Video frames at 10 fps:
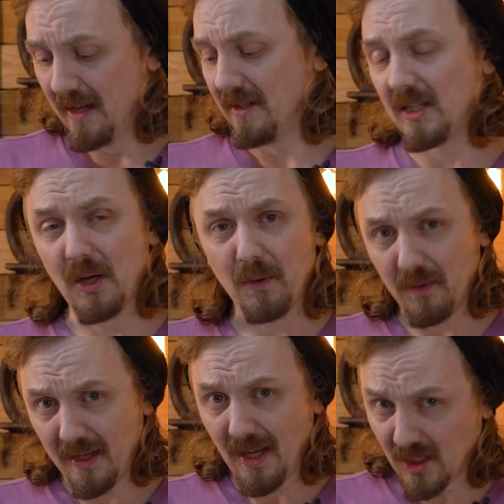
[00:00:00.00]
So
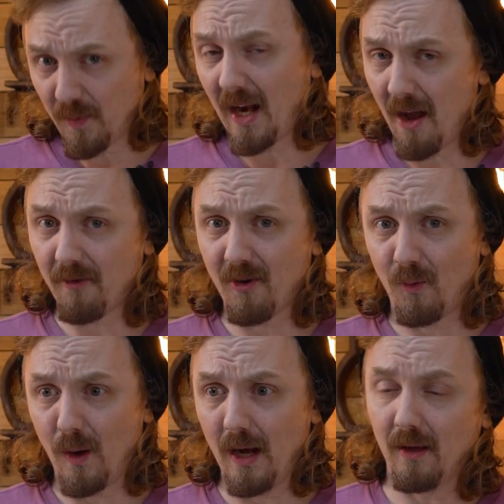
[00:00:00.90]
it's been out for a
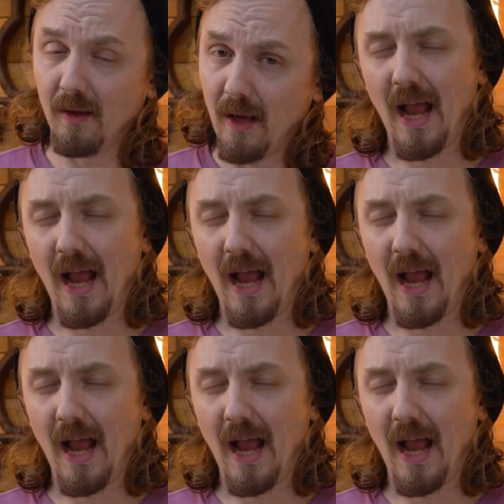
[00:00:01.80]
while.